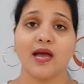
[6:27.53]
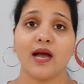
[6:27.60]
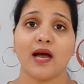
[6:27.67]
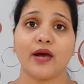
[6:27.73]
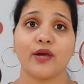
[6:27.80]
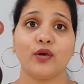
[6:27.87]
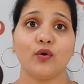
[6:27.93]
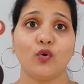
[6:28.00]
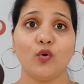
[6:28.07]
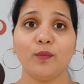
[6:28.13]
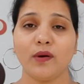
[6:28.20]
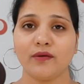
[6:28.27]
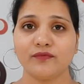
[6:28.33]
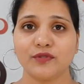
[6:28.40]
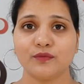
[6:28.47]
I hope
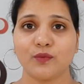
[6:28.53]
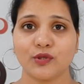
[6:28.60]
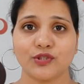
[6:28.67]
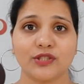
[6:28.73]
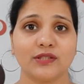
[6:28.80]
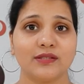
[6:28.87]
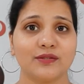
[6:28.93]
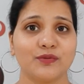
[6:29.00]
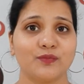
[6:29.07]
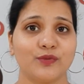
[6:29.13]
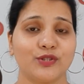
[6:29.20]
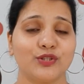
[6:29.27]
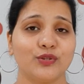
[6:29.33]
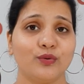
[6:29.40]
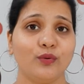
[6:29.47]
after watching this
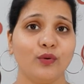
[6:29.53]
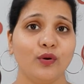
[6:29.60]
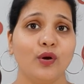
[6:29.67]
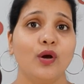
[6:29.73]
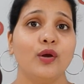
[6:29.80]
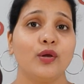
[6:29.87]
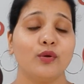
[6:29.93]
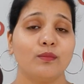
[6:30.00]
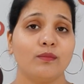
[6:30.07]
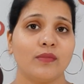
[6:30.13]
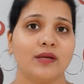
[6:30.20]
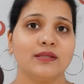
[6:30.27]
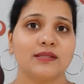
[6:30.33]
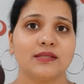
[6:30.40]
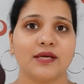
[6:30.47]
video, you
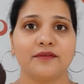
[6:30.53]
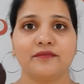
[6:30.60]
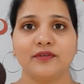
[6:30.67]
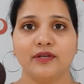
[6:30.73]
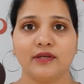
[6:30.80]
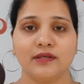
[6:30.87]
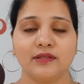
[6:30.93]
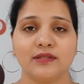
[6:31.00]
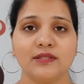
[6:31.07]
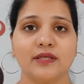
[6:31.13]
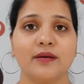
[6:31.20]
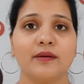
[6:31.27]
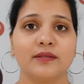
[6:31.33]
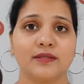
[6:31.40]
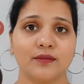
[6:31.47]
must have learned
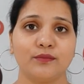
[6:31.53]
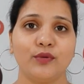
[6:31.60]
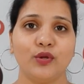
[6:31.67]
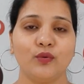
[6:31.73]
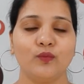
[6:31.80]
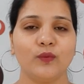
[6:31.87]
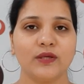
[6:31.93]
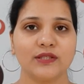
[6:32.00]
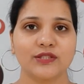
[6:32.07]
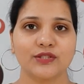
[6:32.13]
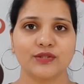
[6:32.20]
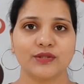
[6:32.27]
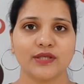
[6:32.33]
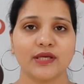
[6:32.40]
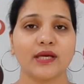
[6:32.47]
some new words
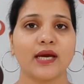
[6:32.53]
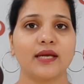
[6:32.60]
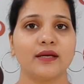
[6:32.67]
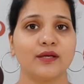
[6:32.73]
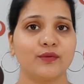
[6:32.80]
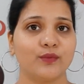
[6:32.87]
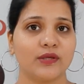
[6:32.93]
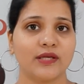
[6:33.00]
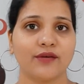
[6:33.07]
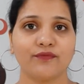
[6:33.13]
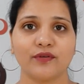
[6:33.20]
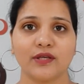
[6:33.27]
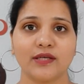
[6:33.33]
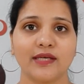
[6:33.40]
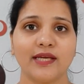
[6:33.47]
today, and it will
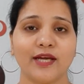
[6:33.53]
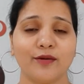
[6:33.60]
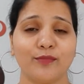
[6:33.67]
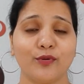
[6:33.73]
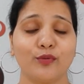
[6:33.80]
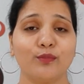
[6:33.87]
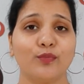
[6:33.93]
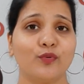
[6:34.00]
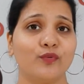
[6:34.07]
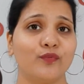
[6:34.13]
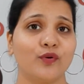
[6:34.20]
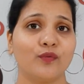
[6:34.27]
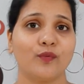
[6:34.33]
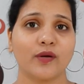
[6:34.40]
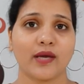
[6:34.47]
definitely help you improve
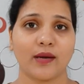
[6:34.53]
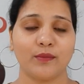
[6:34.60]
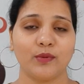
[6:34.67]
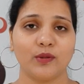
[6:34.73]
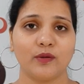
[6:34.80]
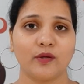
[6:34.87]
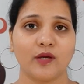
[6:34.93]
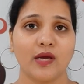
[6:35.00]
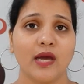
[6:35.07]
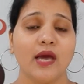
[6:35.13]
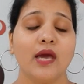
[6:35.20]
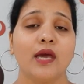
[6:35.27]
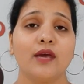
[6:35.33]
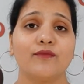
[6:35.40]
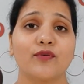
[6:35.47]
your vocabulary.
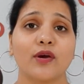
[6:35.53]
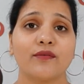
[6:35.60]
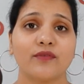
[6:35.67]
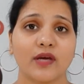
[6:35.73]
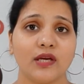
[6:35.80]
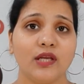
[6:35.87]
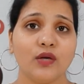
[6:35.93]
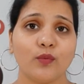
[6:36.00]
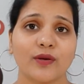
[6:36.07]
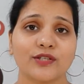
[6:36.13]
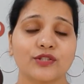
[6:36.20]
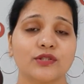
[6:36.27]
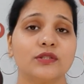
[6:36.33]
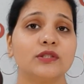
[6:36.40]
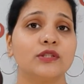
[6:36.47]
If you have any
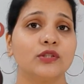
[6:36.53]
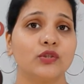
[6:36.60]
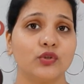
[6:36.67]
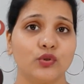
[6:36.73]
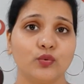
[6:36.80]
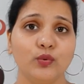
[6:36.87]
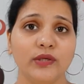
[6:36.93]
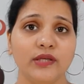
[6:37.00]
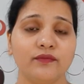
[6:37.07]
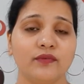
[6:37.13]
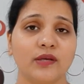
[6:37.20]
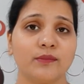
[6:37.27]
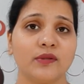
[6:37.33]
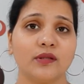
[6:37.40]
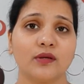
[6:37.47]
questions, do leave
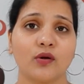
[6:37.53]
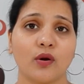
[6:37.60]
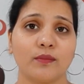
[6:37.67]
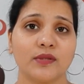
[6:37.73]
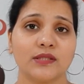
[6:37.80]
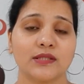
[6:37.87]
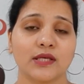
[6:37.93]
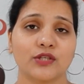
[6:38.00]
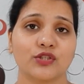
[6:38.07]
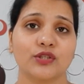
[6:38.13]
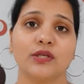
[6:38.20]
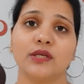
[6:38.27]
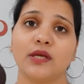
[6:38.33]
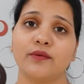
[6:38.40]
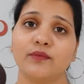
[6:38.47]
them in the comment section
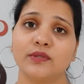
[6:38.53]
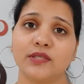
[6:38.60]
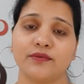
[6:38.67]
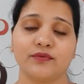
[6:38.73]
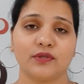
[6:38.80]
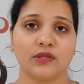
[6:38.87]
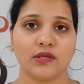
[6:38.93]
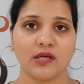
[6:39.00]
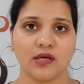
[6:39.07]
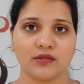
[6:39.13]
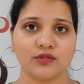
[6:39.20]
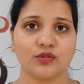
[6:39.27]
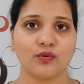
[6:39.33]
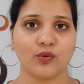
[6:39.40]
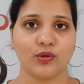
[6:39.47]
and I will definitely
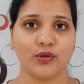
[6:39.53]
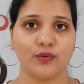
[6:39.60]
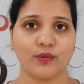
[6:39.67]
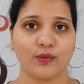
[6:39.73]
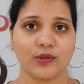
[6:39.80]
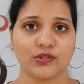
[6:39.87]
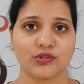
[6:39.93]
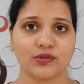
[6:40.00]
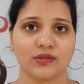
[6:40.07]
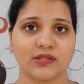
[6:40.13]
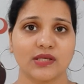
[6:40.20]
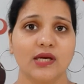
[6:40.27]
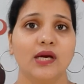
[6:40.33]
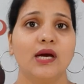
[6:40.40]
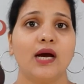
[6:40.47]
answer all your questions.
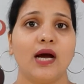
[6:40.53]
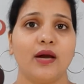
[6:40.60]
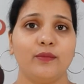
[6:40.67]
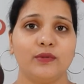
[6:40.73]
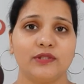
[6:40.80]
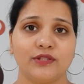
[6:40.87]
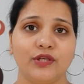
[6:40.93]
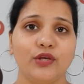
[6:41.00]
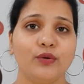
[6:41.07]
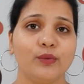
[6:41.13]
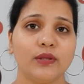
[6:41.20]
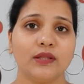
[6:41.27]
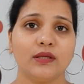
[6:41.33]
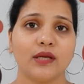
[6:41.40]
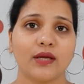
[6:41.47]
I will see you in
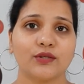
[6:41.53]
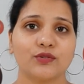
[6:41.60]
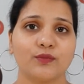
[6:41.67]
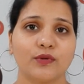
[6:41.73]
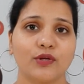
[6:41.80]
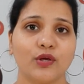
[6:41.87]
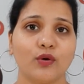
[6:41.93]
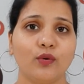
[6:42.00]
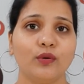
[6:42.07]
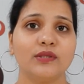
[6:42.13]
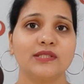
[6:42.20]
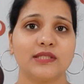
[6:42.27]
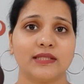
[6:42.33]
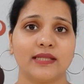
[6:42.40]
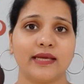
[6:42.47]
the next video.
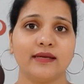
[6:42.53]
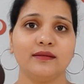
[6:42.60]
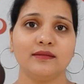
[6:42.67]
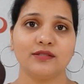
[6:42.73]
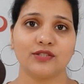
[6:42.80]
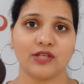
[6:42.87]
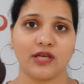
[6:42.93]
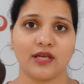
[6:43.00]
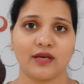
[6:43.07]
Till then, take